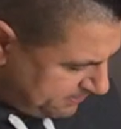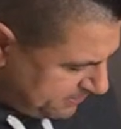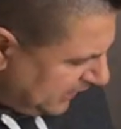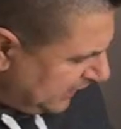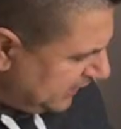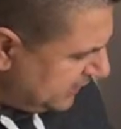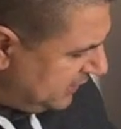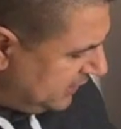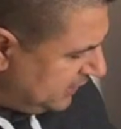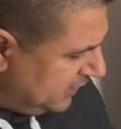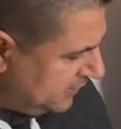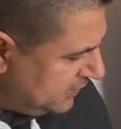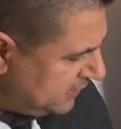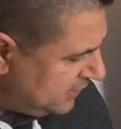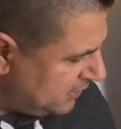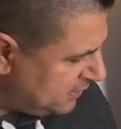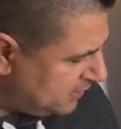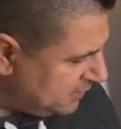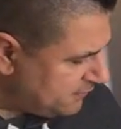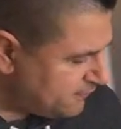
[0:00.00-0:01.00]
I think
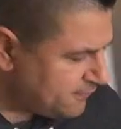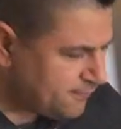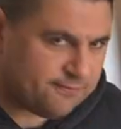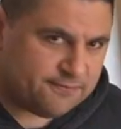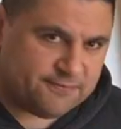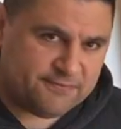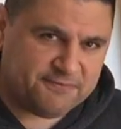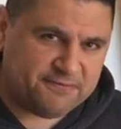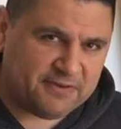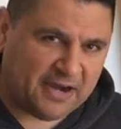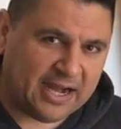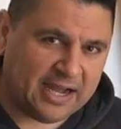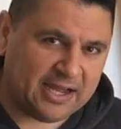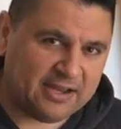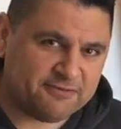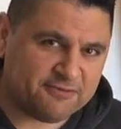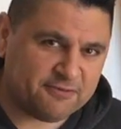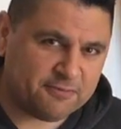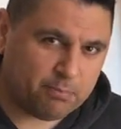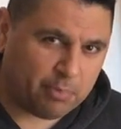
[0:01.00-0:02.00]
there are
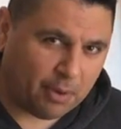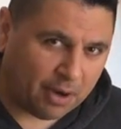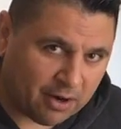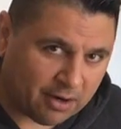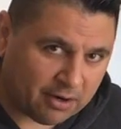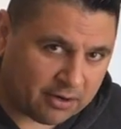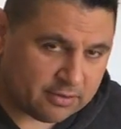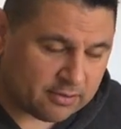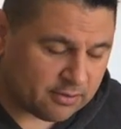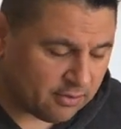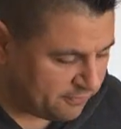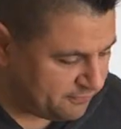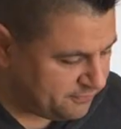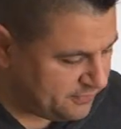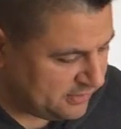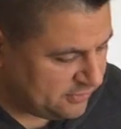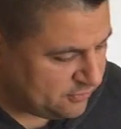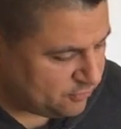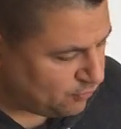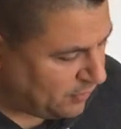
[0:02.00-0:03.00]
5 parts of
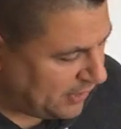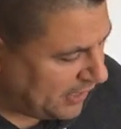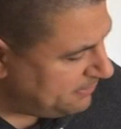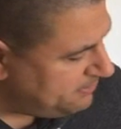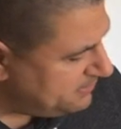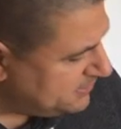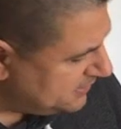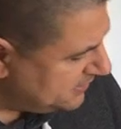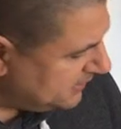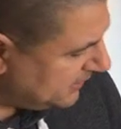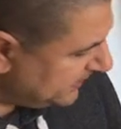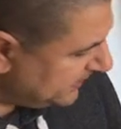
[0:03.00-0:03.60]
these ramps.